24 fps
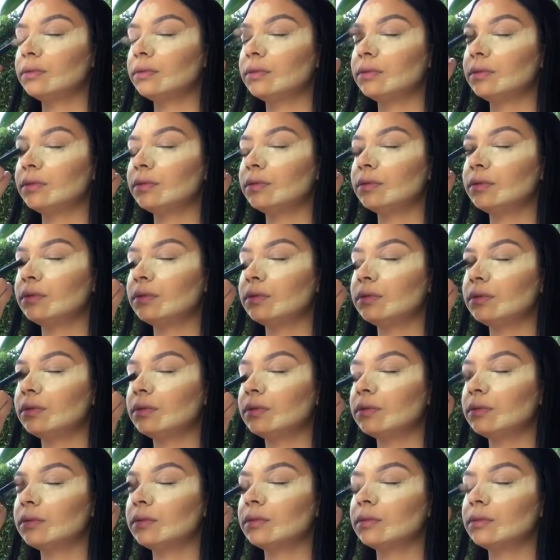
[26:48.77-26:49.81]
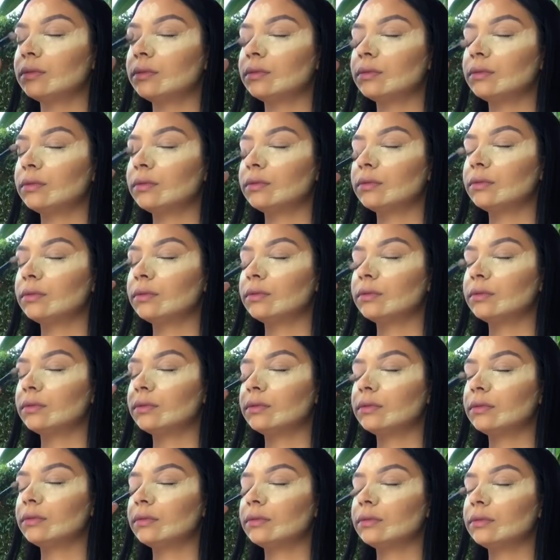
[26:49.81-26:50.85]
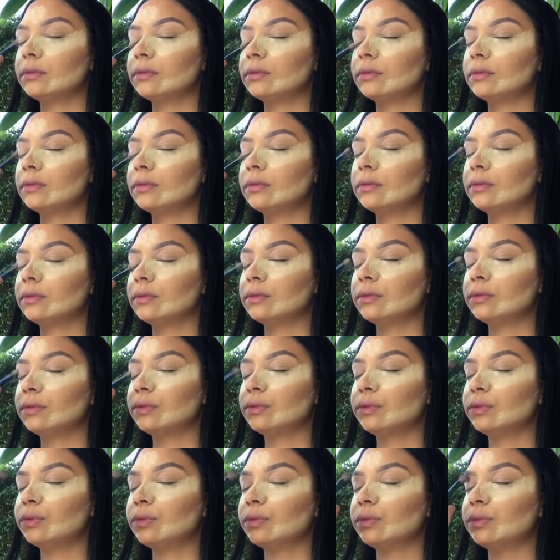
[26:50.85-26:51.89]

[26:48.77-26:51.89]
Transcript: The person shown says nothing.